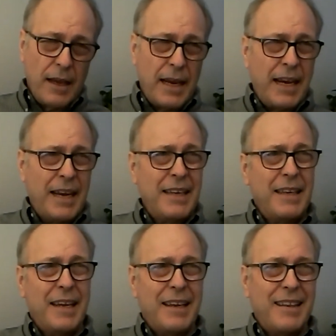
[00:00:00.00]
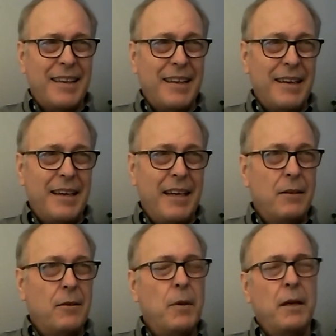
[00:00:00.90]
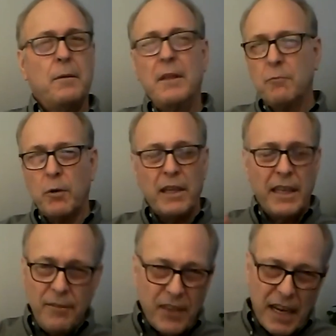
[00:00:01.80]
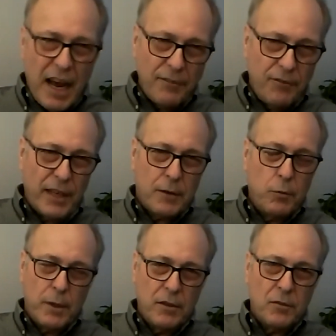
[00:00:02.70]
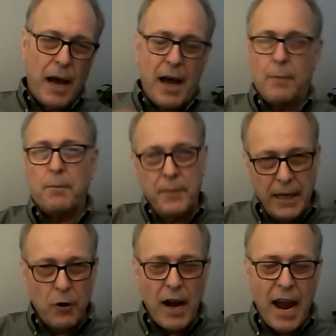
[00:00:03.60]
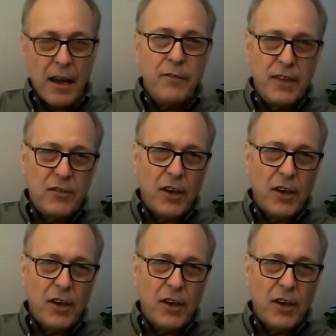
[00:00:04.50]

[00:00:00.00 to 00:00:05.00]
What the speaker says: and it relieved the conflict with his mom. They were out of each